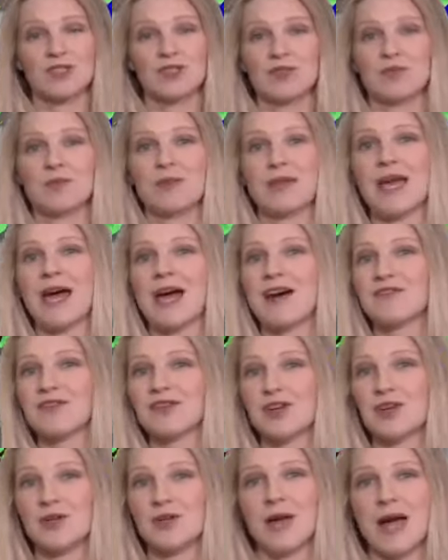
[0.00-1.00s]
to
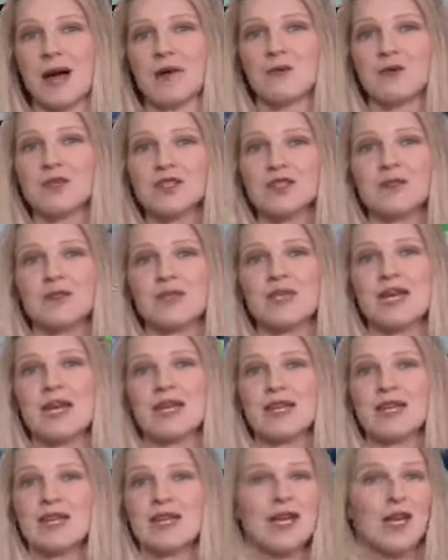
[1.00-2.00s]
mid-afternoon hours, but
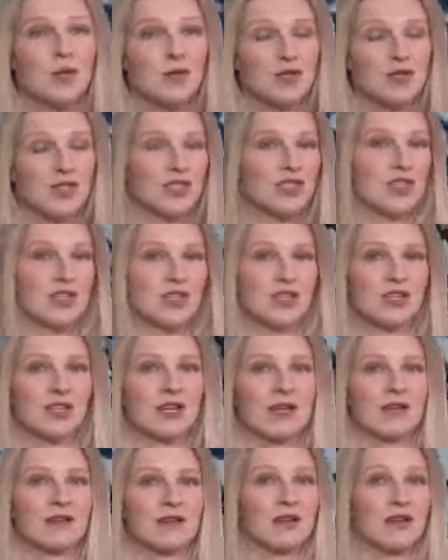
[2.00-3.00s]
then we should start
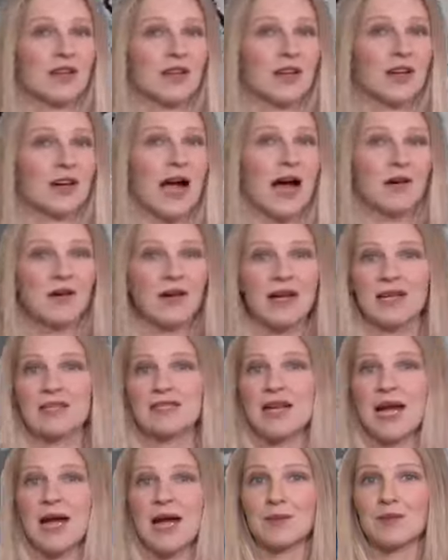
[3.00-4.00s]
to clear out
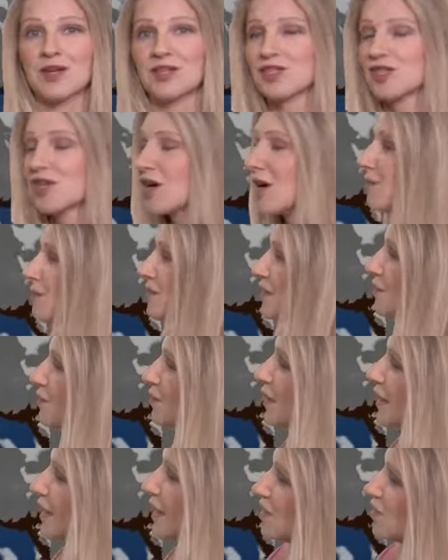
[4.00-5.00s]
as high pressure comes in
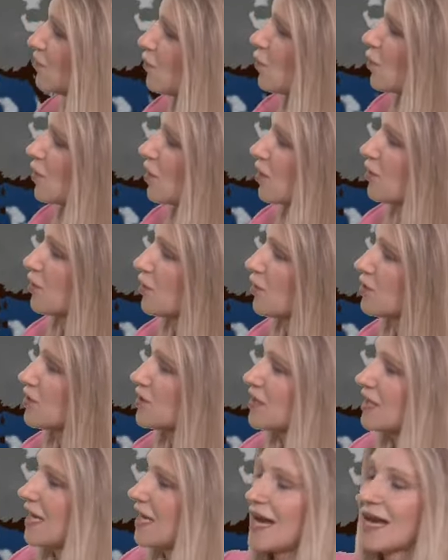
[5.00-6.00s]
place for
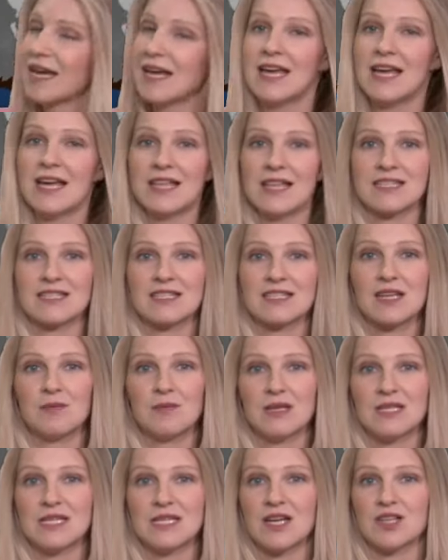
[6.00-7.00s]
Thursday. That's going to
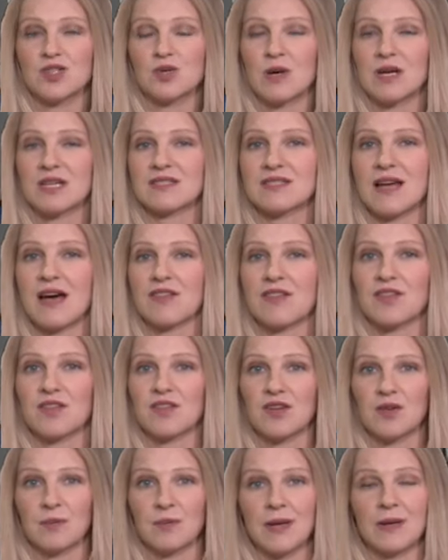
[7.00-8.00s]
be down to our south a
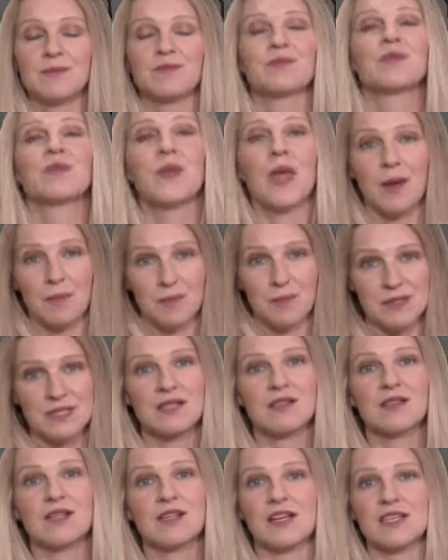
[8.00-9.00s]
little bit, helping
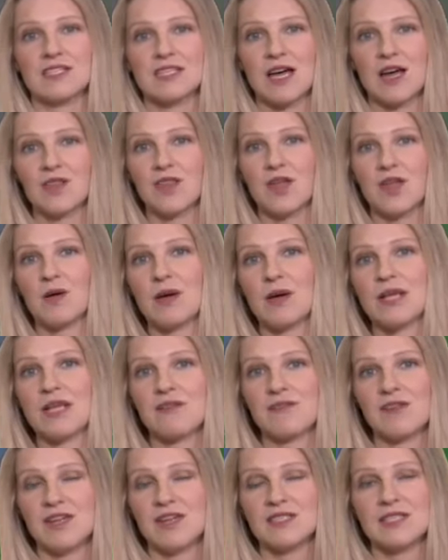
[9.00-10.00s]
to clear us out though and
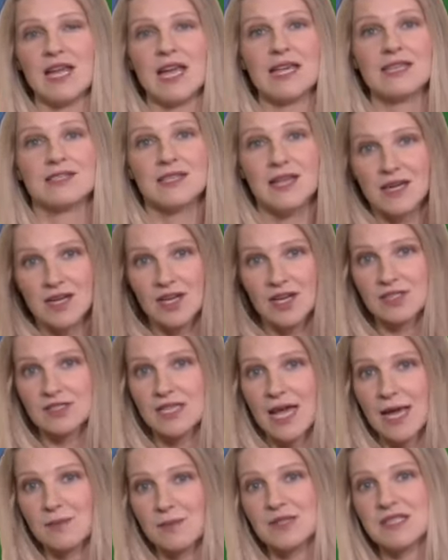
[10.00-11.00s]
give us a sunnier
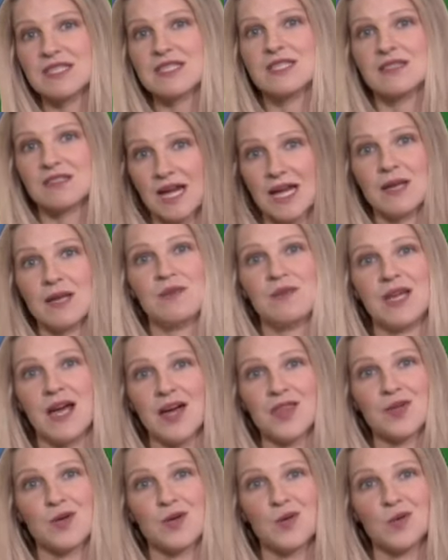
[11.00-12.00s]
day, but still kind of be
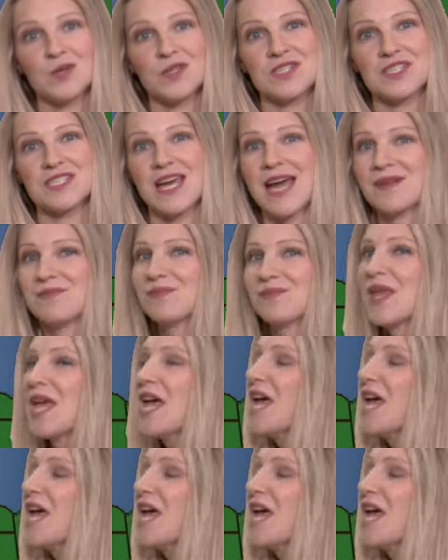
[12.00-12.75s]
on the cooler side.